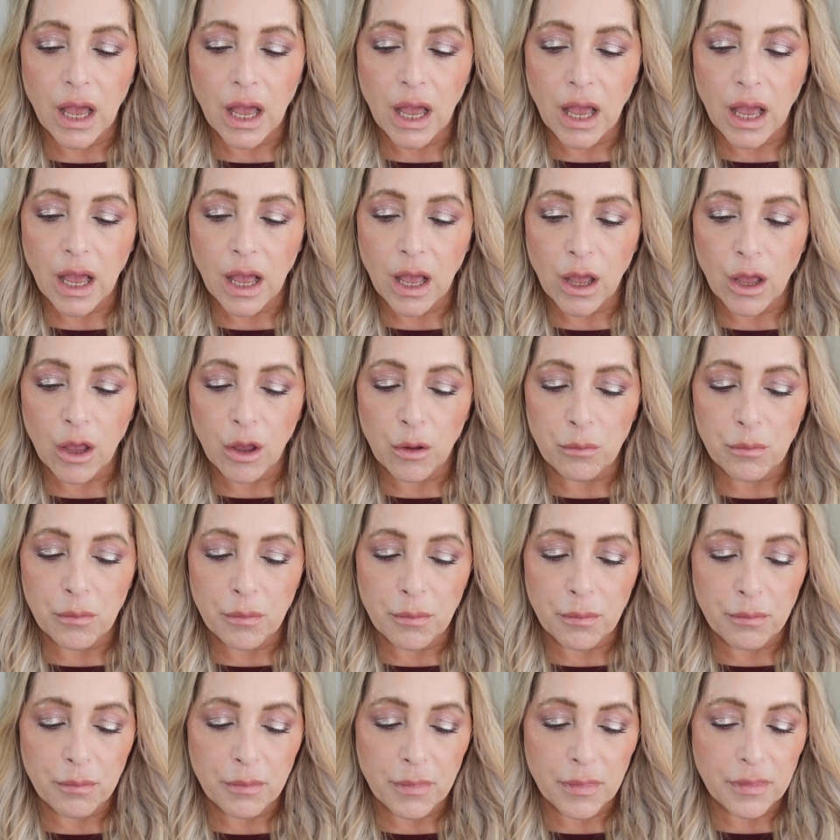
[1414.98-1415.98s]

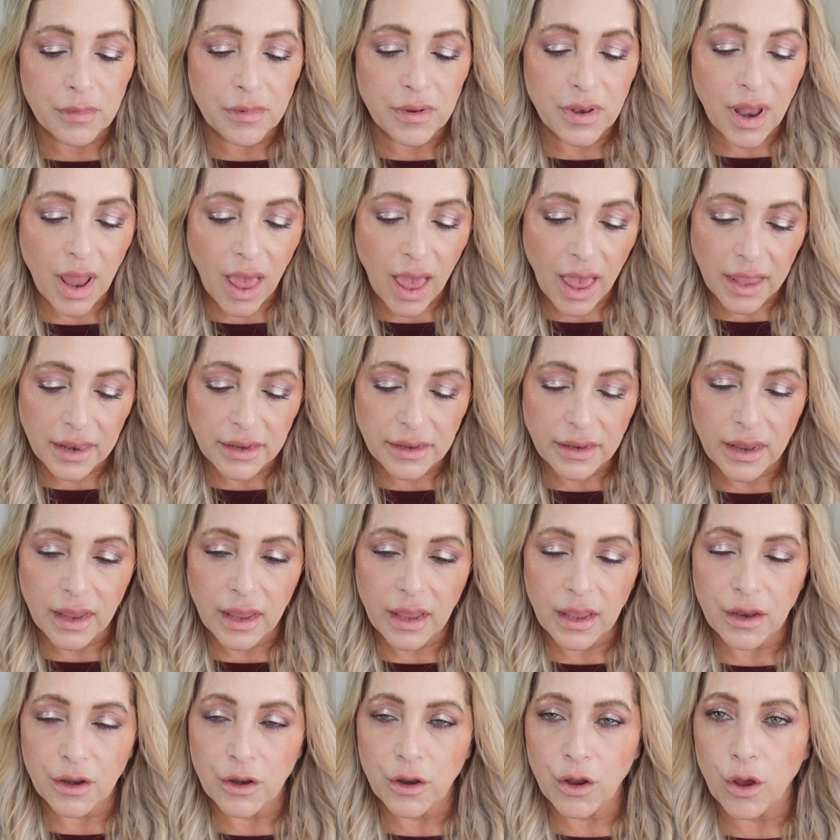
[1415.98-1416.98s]
Um, non
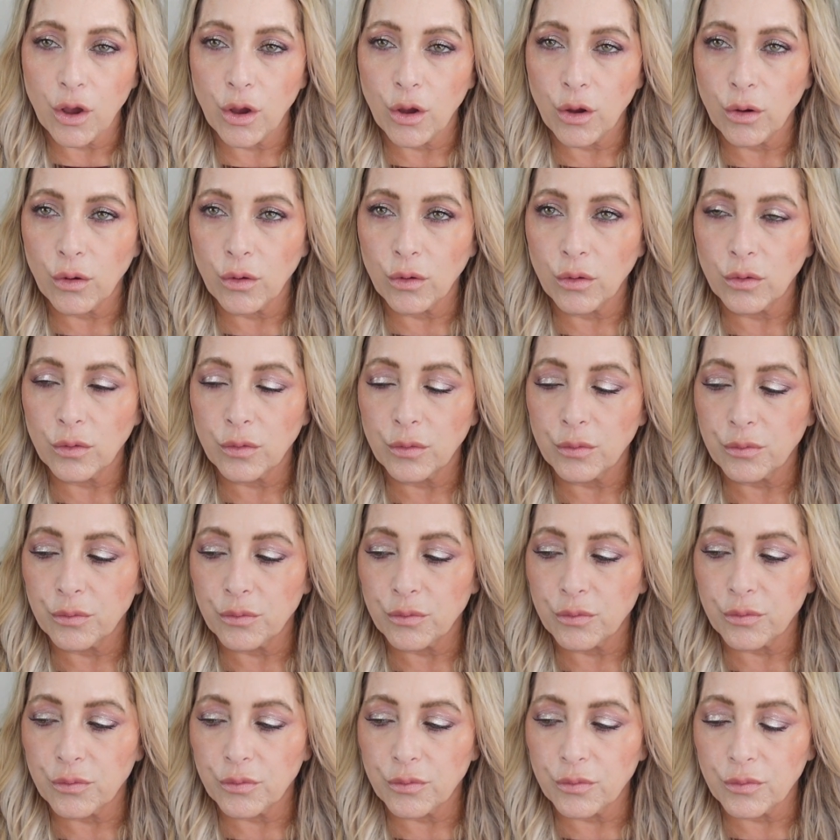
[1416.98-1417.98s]
nano,
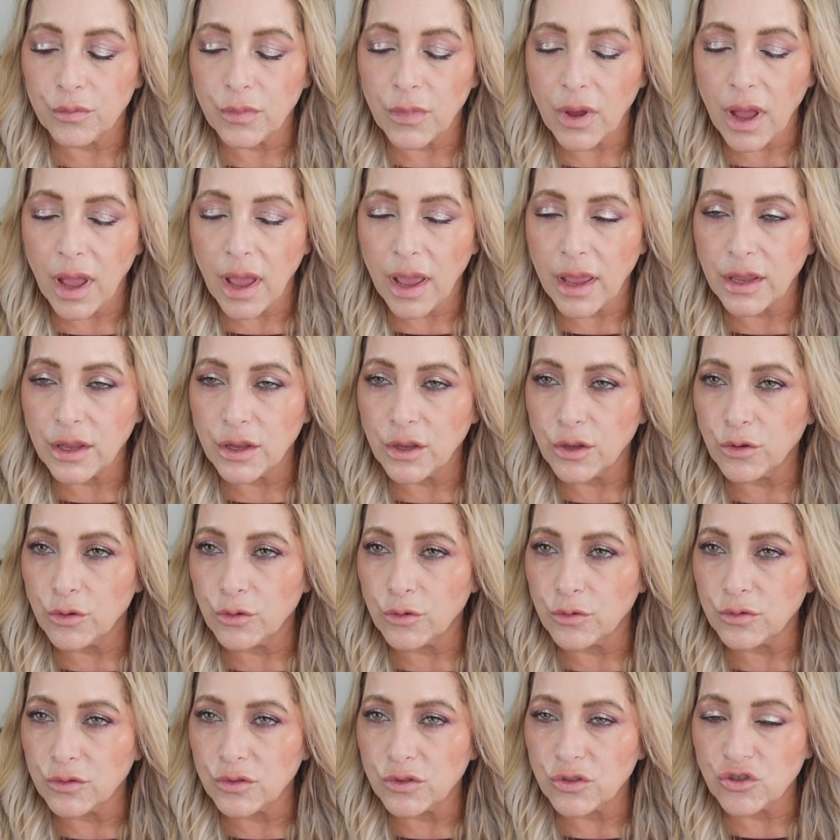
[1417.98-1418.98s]
I
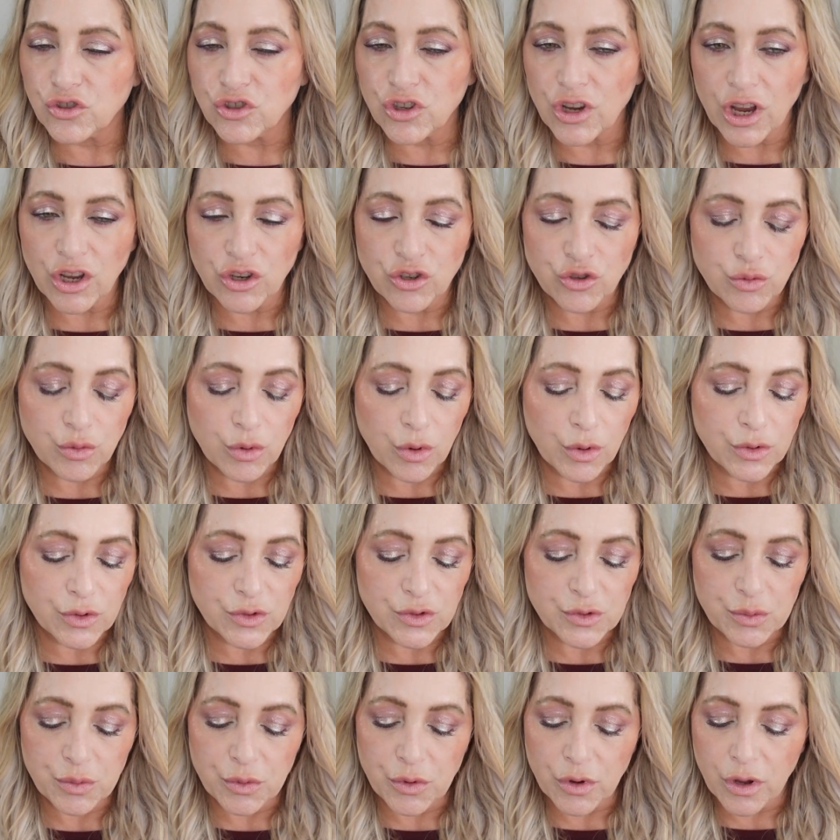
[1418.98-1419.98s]
use Josh
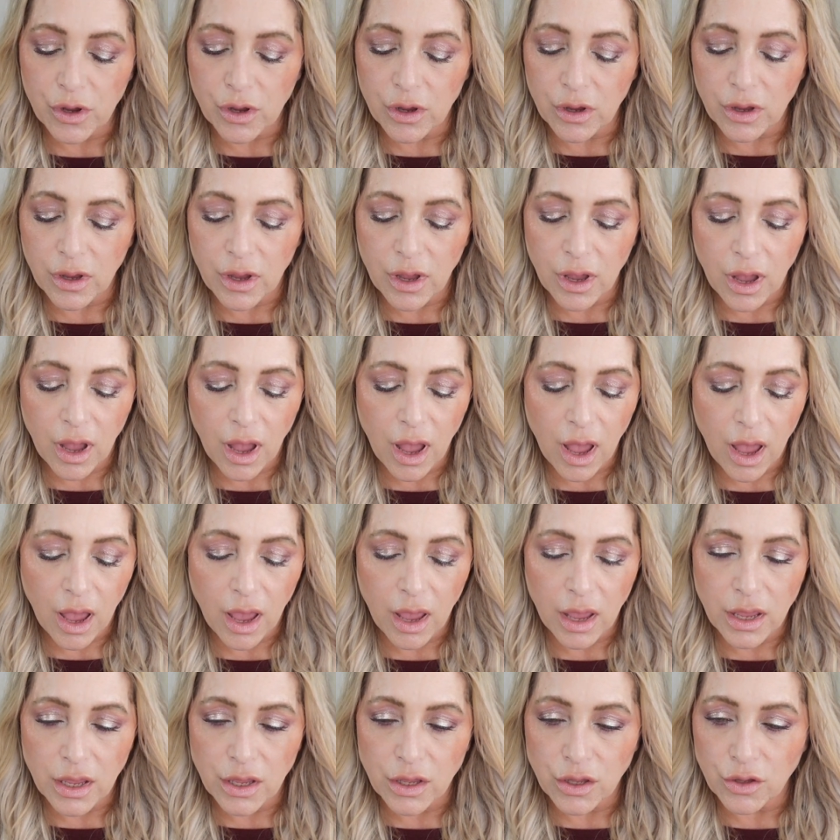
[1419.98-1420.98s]
Rosebrook.
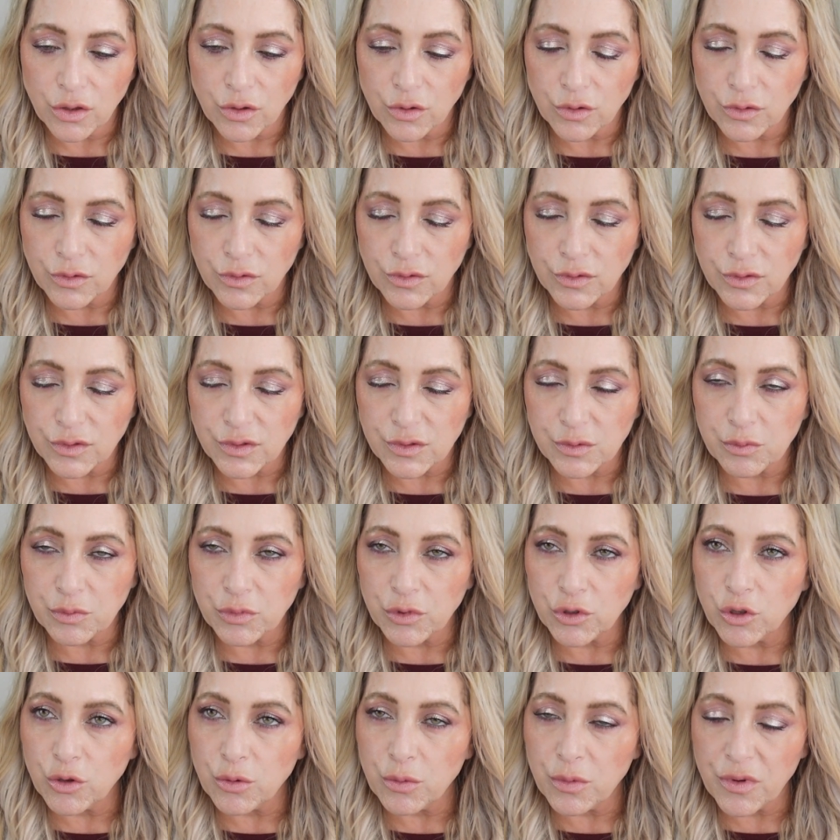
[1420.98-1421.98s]
I use
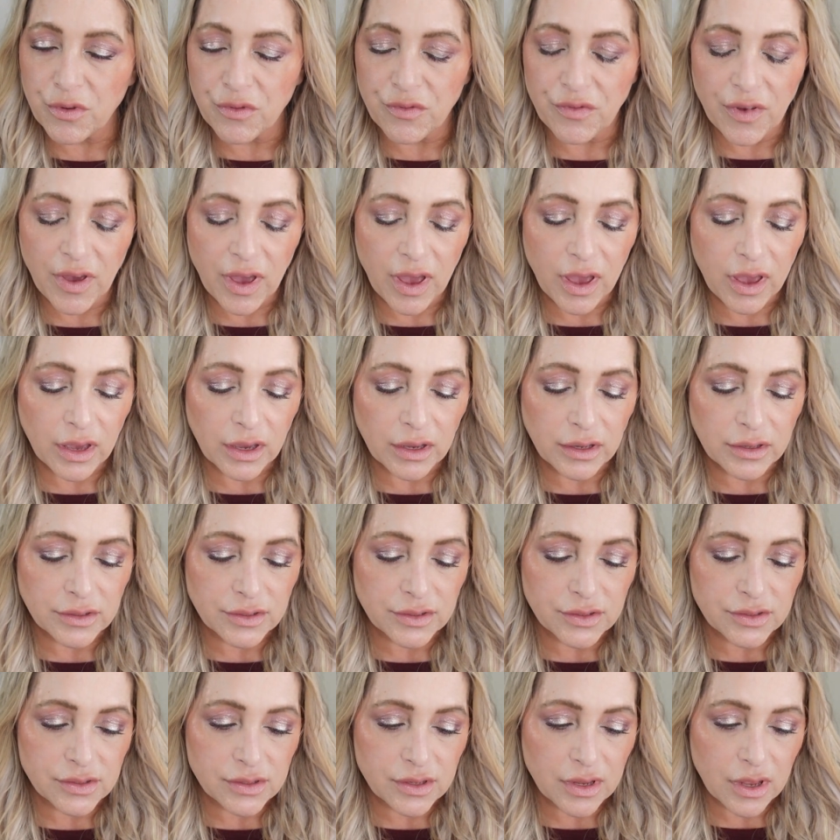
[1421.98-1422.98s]
Bloom
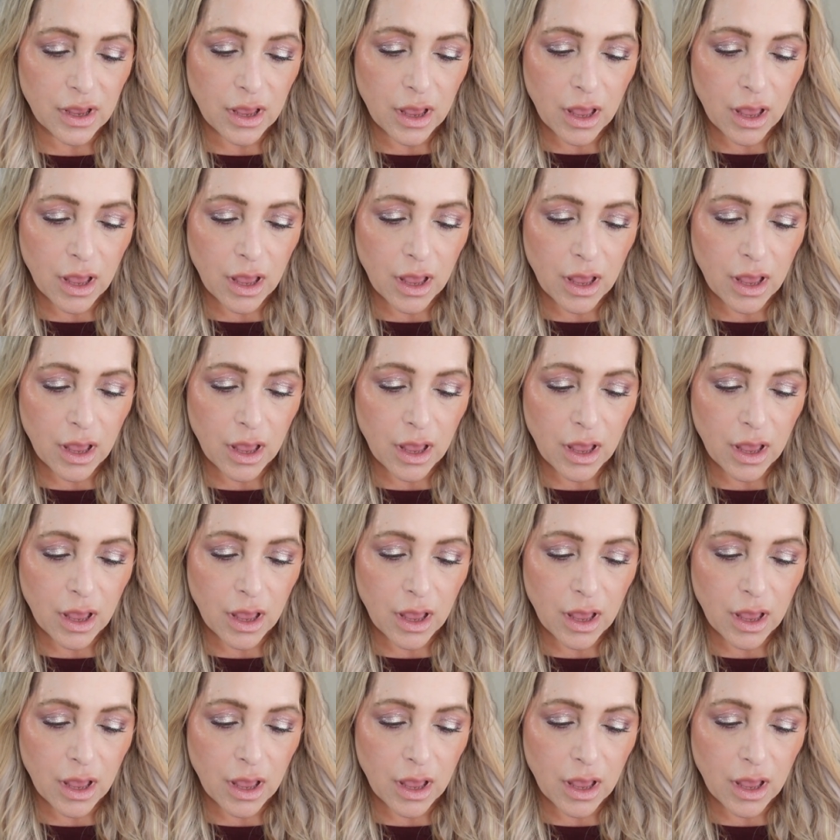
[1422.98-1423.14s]
Effects.